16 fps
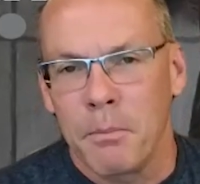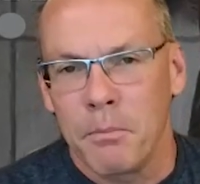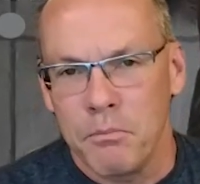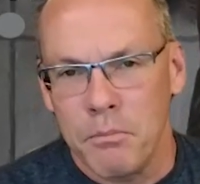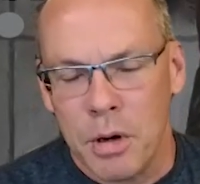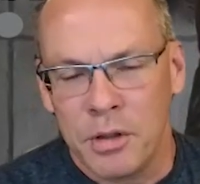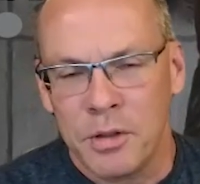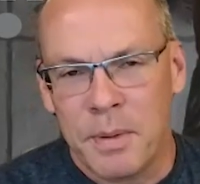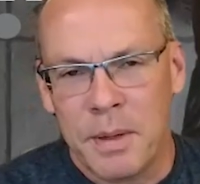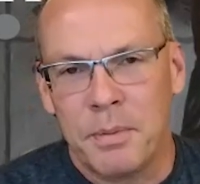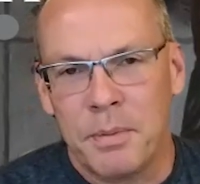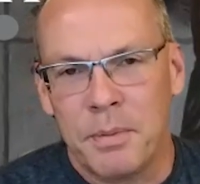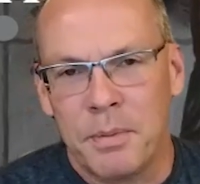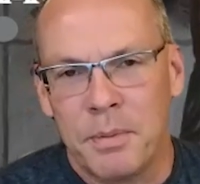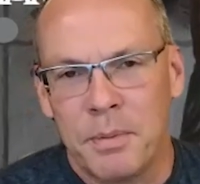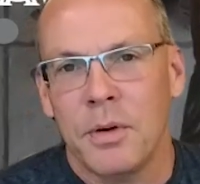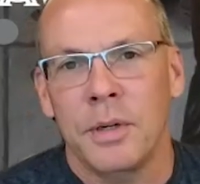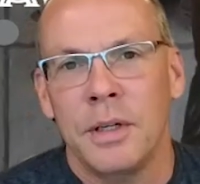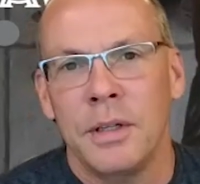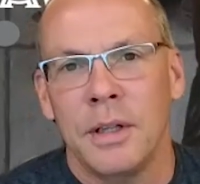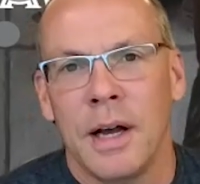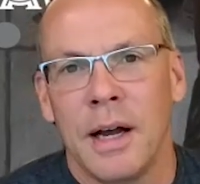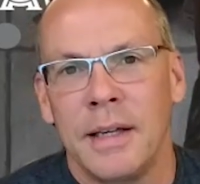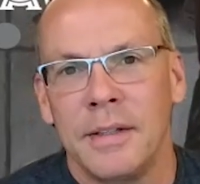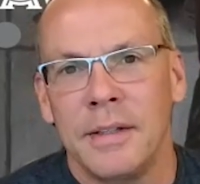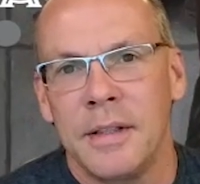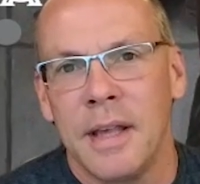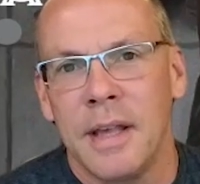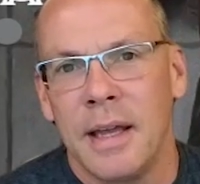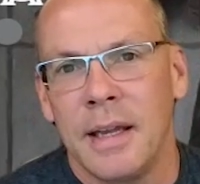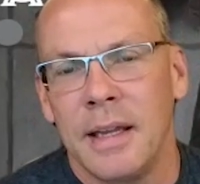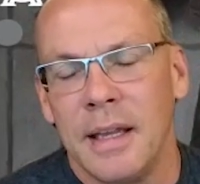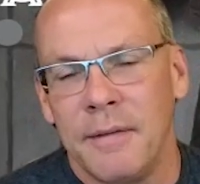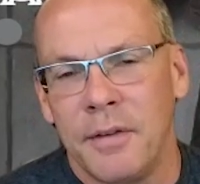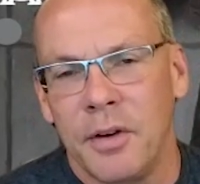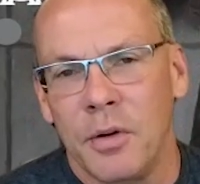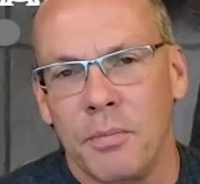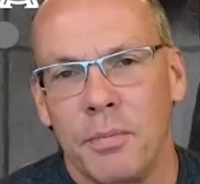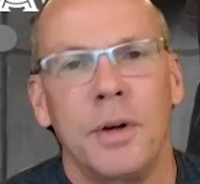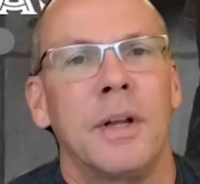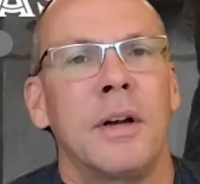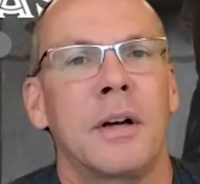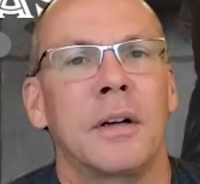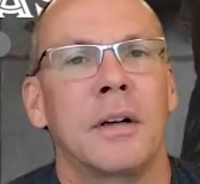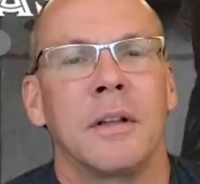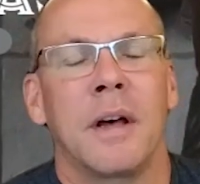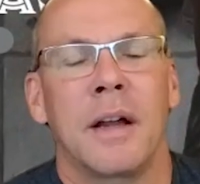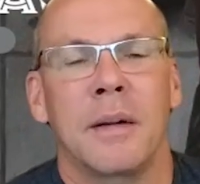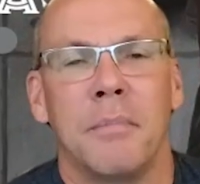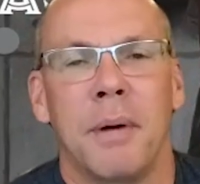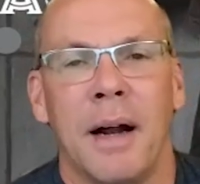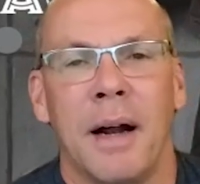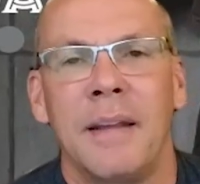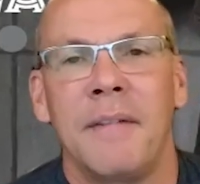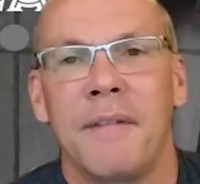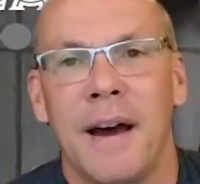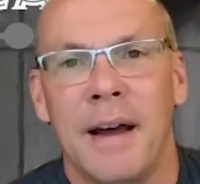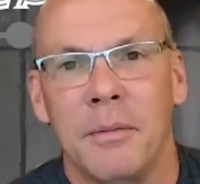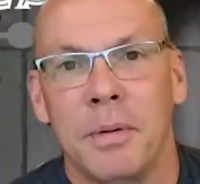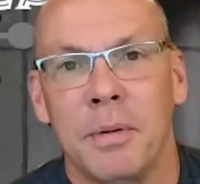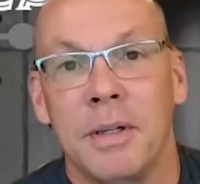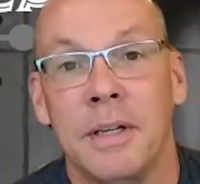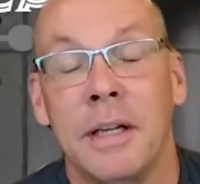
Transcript: Most people don't realize that if you're putting on a lot of body fat,